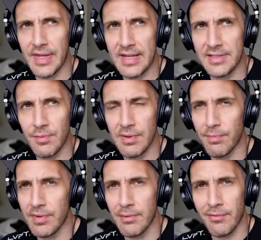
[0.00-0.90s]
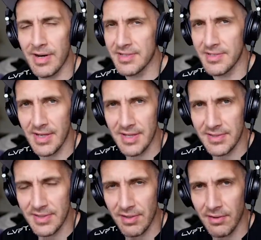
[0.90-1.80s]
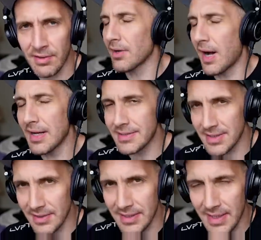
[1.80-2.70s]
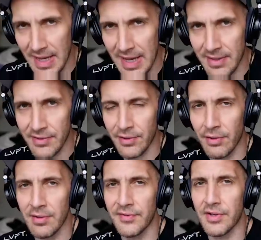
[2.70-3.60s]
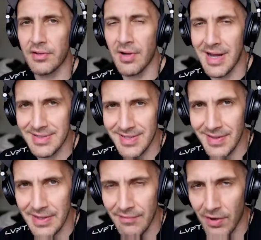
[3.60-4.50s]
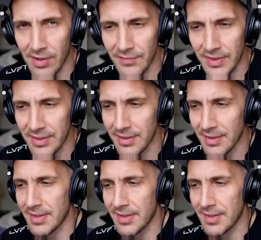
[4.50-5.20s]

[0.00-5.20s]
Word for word: That's what Bring the Horizon does. They're constantly ahead of the curve, they're constantly evolving.